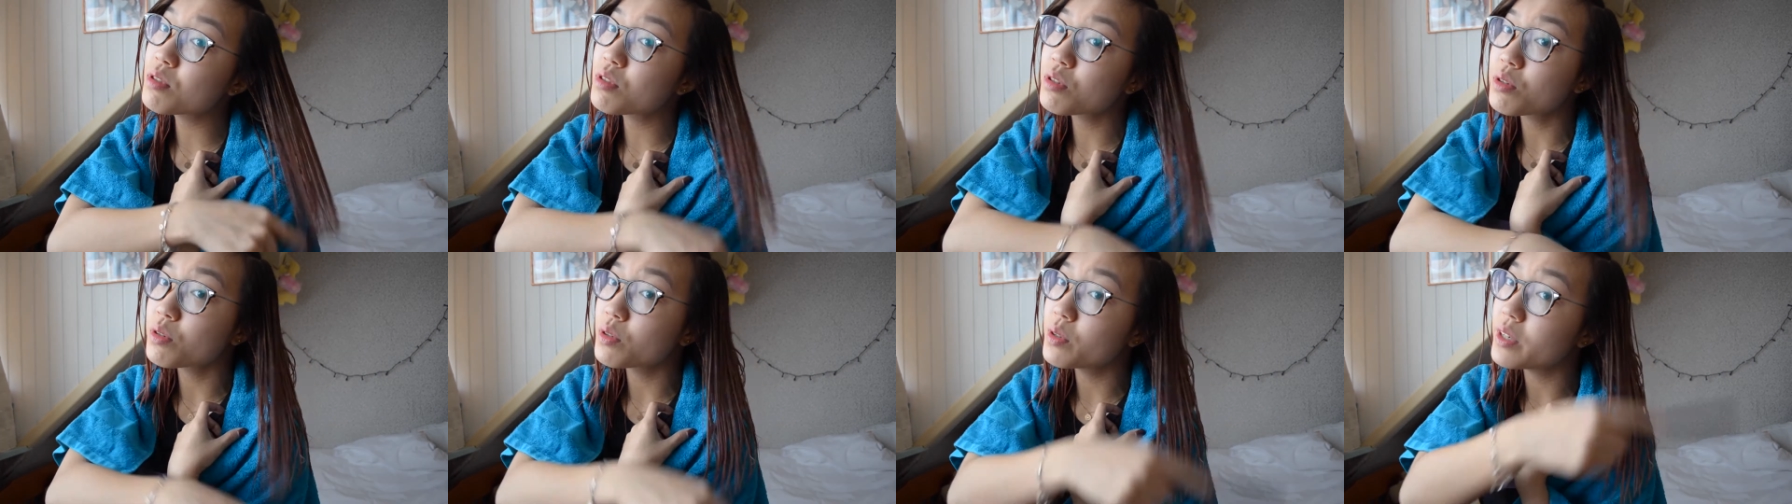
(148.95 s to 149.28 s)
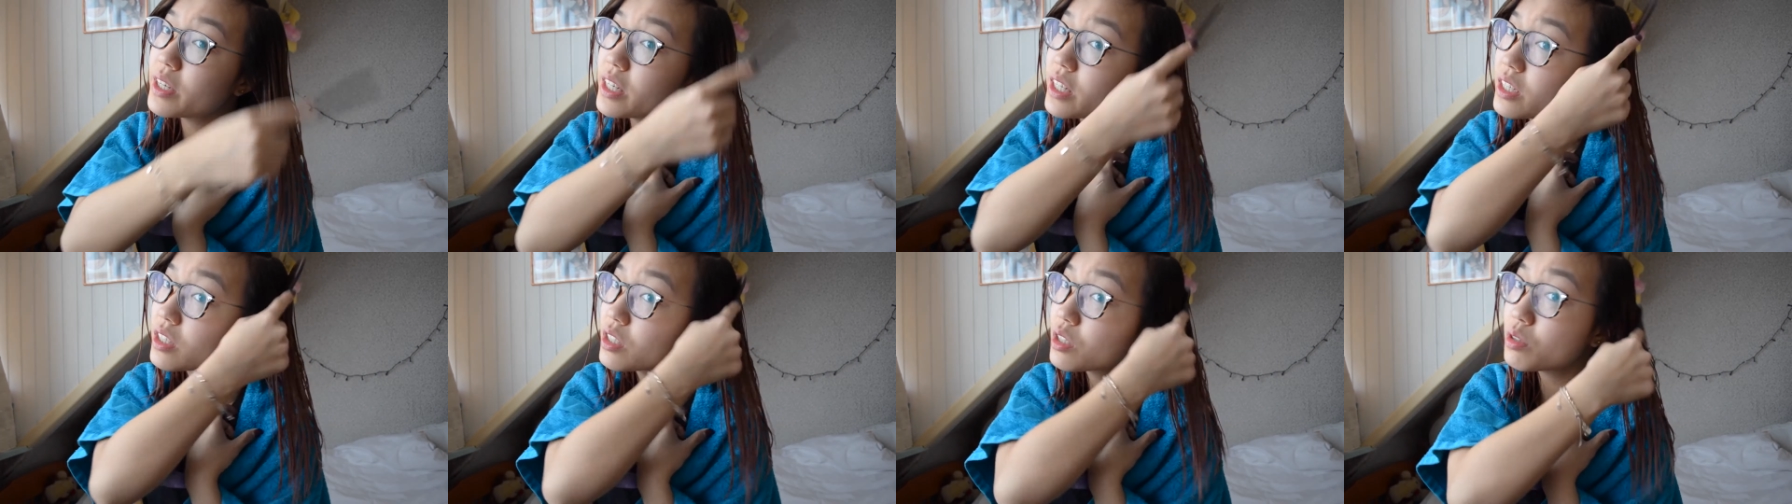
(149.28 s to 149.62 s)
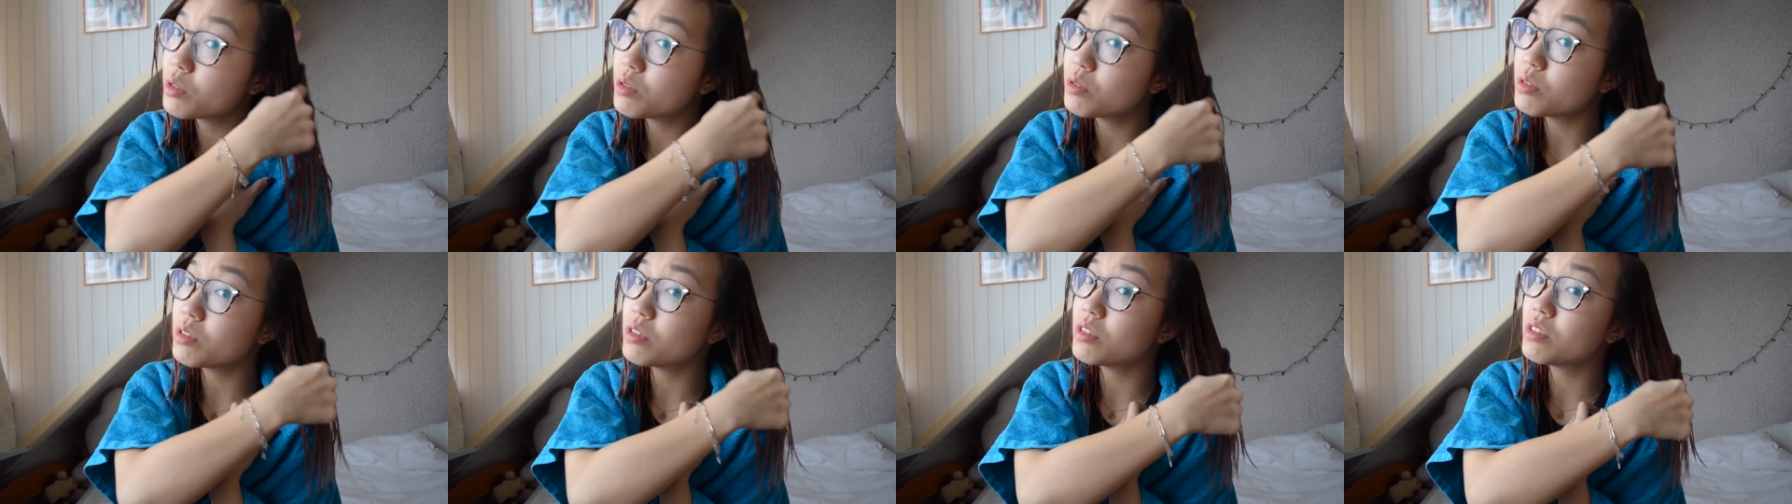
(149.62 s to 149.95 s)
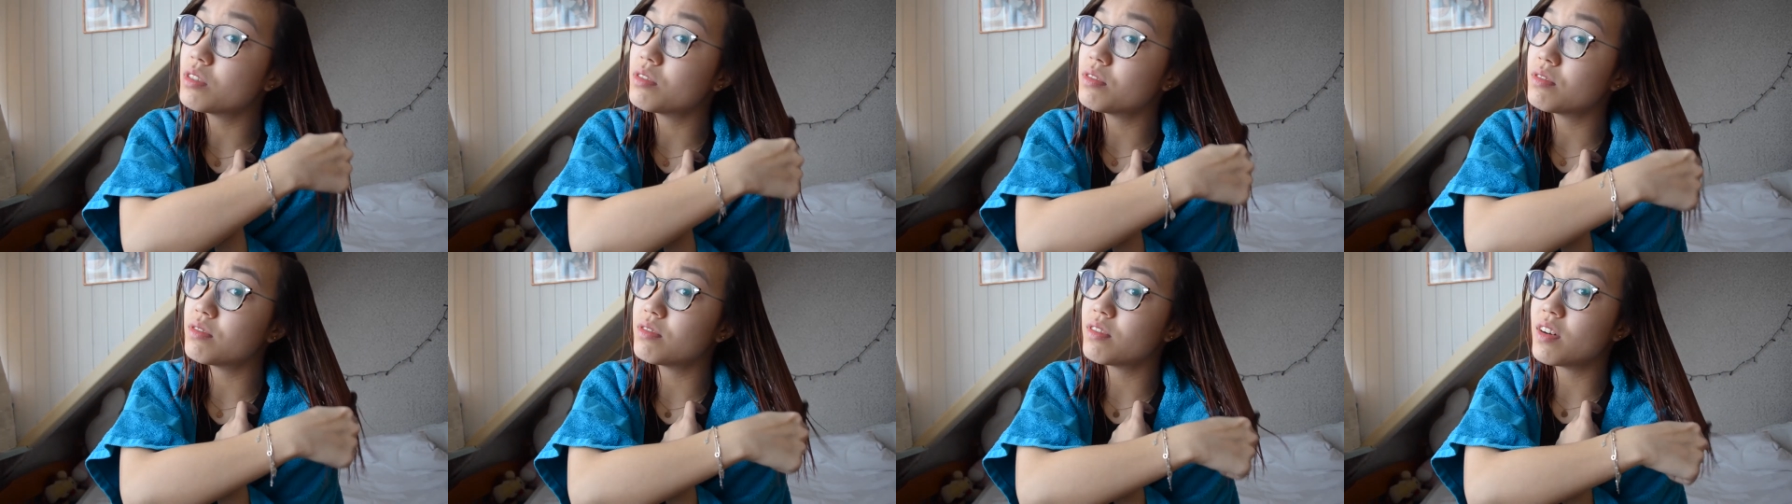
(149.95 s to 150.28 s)
through it to
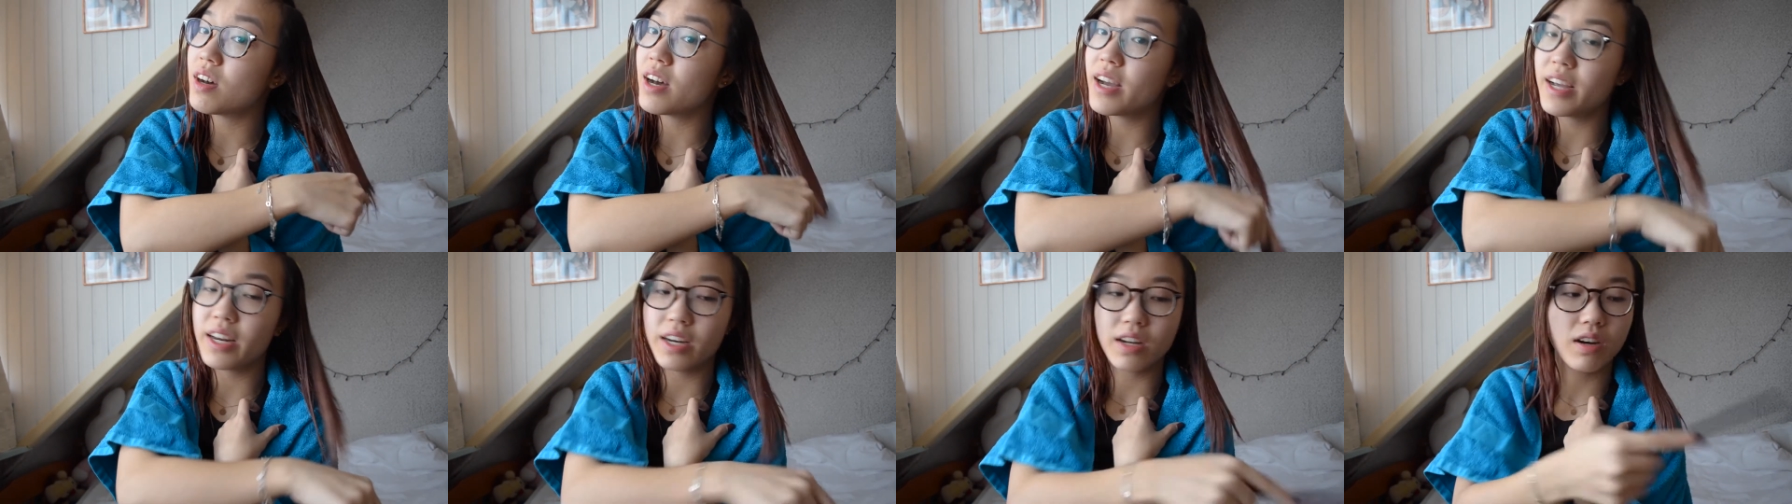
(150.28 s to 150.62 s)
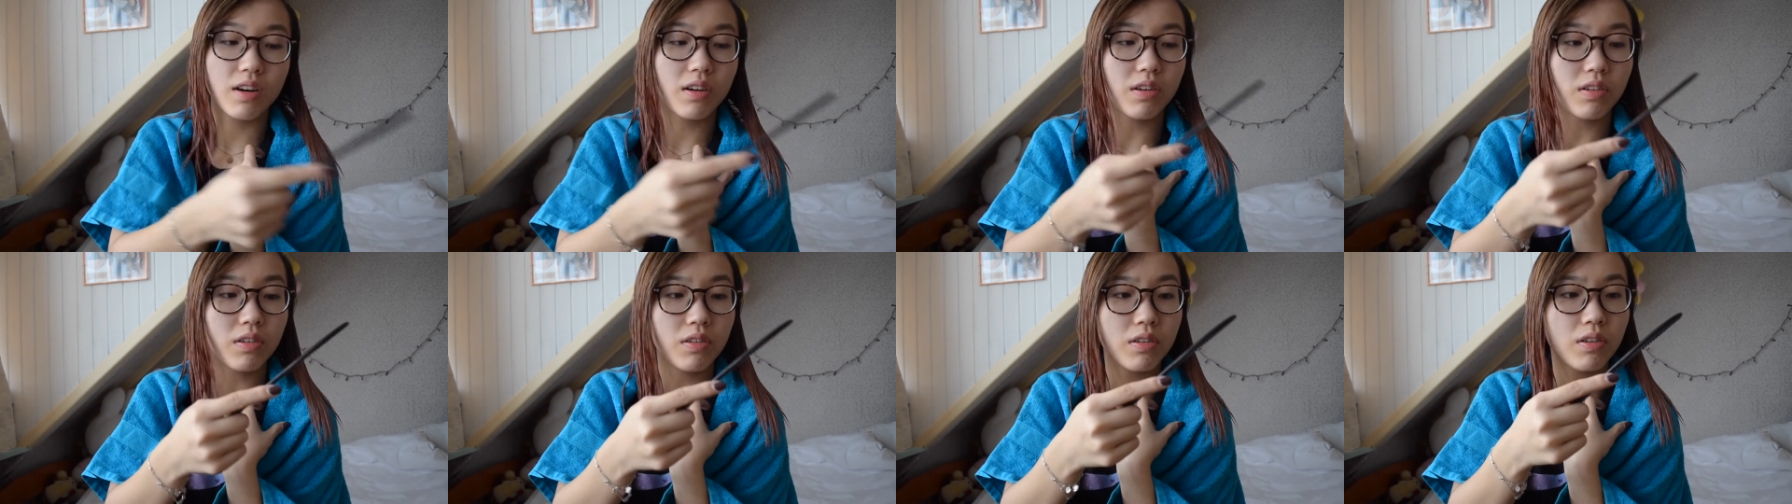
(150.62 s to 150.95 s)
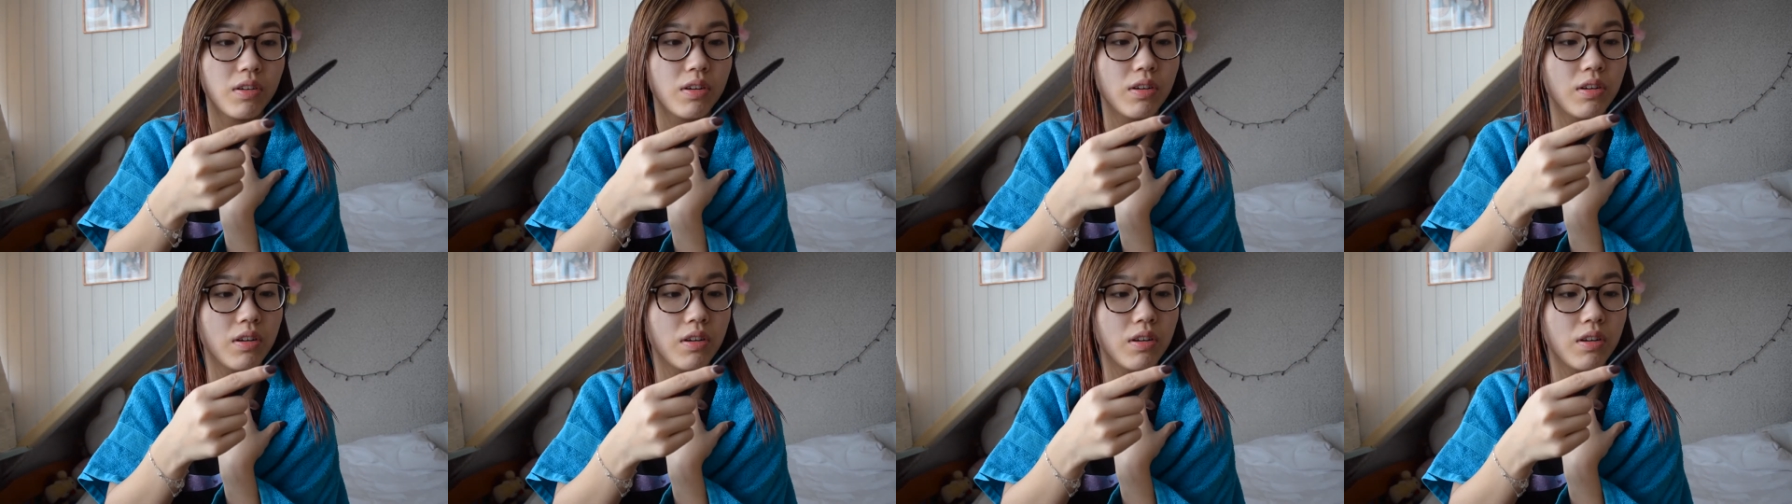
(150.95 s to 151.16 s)
divide all,